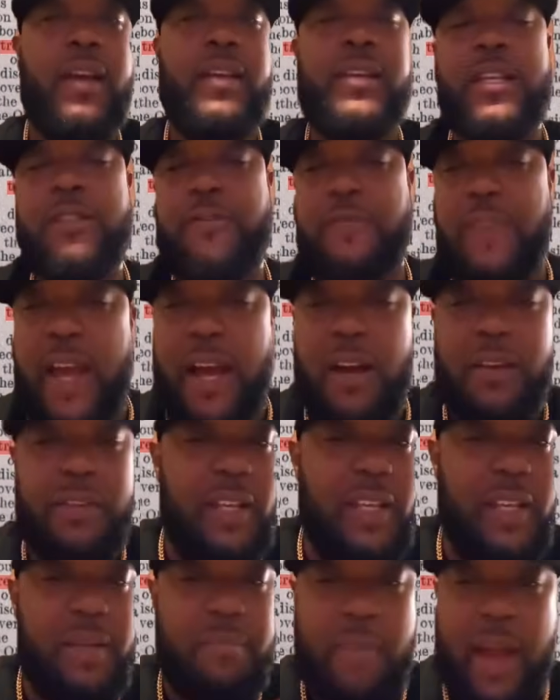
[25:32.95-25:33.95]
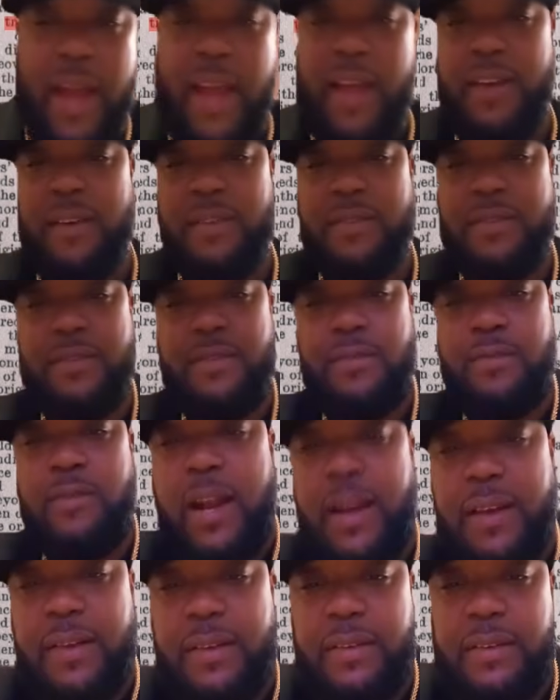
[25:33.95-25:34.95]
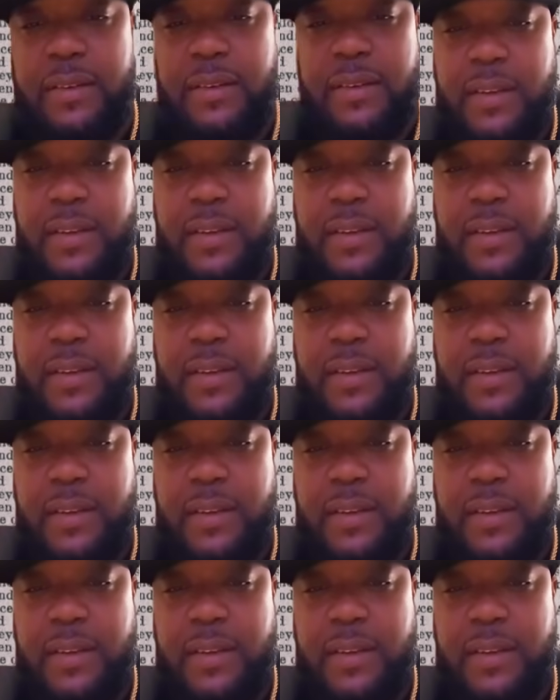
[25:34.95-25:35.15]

that's found in these mounds, right?